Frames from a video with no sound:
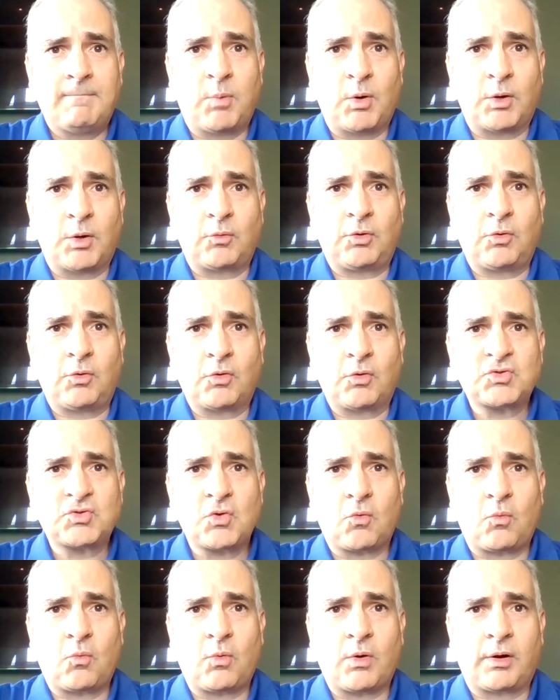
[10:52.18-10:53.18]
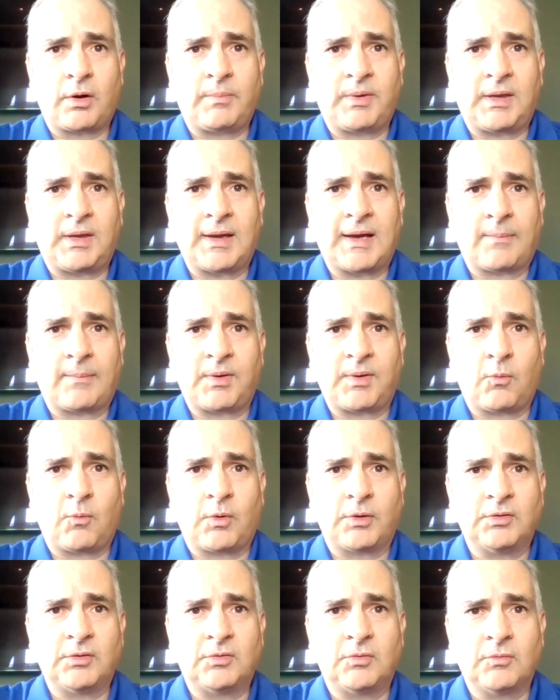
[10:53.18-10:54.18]
But you also want to be happy at
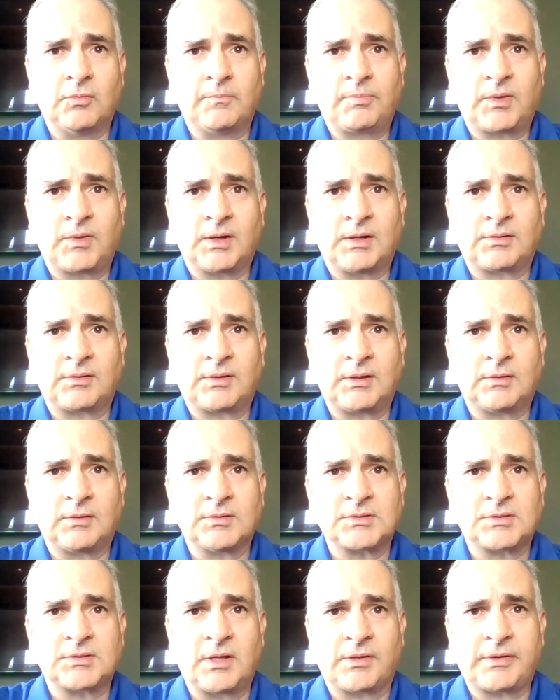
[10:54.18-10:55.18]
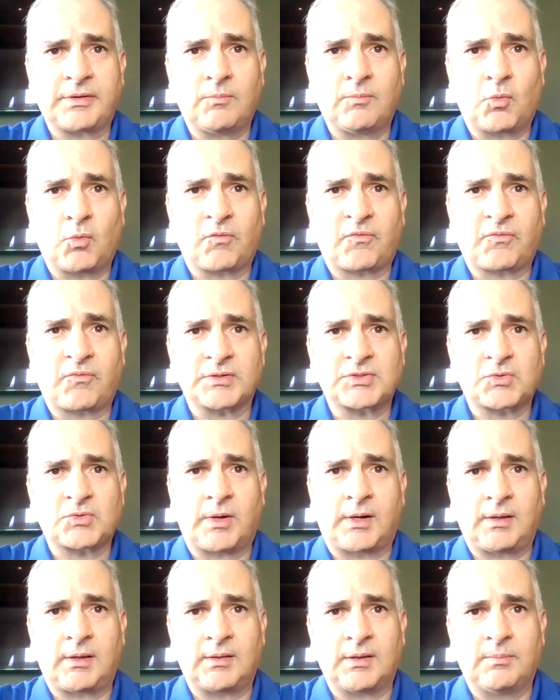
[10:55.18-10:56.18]
what you do. And I think there's nothing more
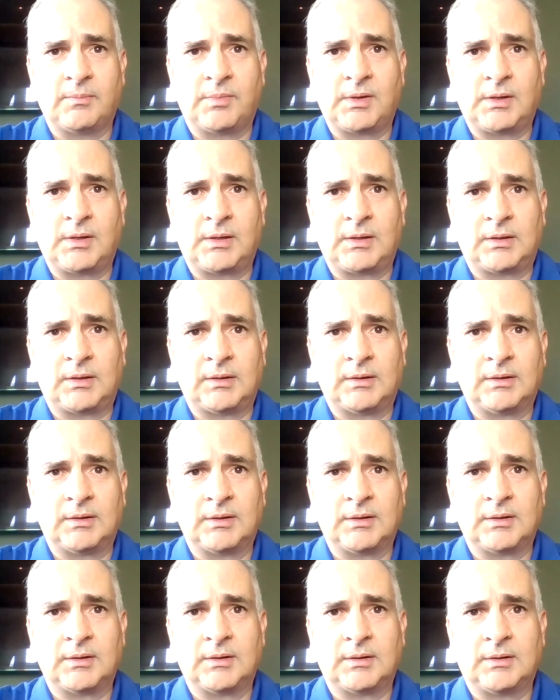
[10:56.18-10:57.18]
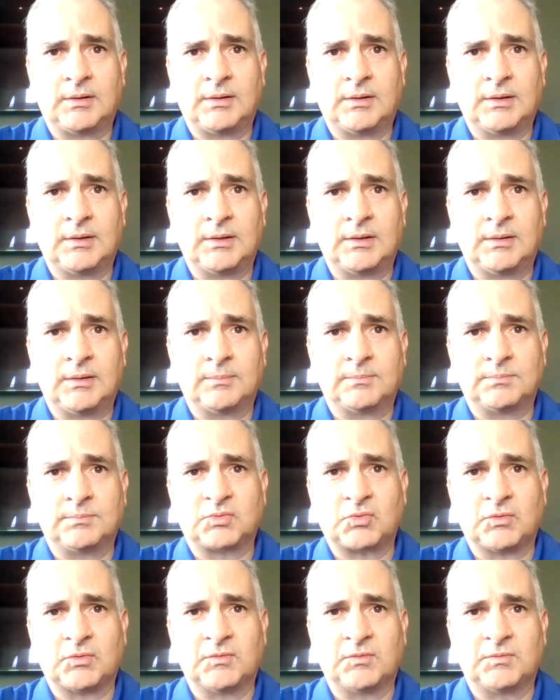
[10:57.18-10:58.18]
frustrating than being in a
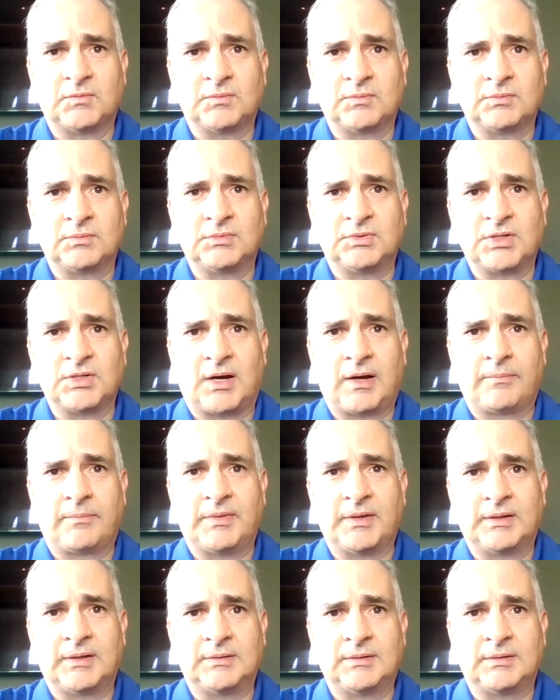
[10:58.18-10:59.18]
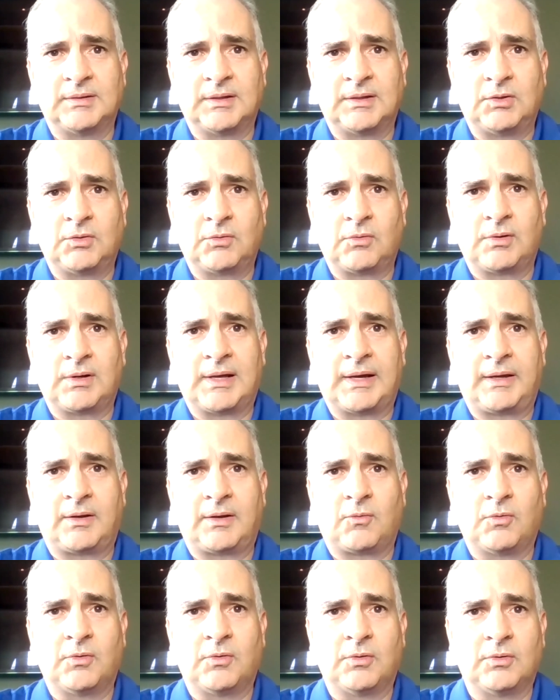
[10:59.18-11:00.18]
sort of job that you don't like
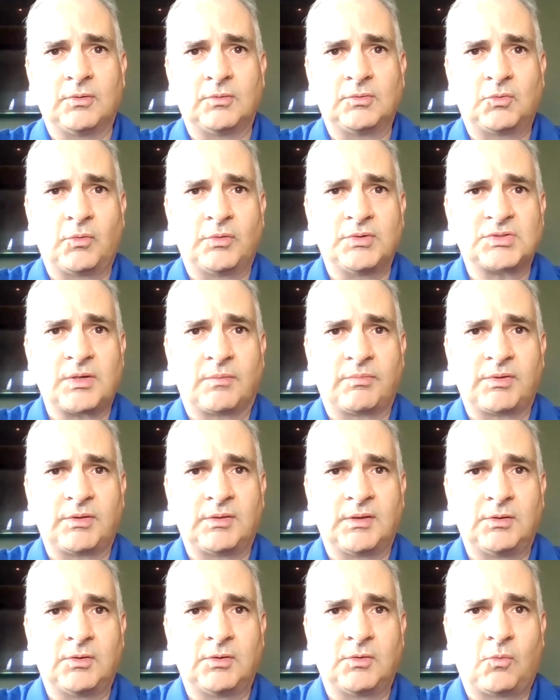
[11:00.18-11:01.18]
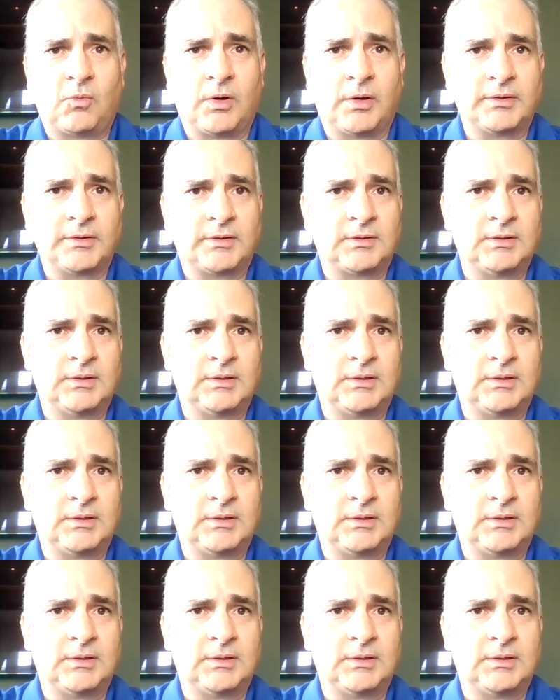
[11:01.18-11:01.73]
or doing something that you don't want.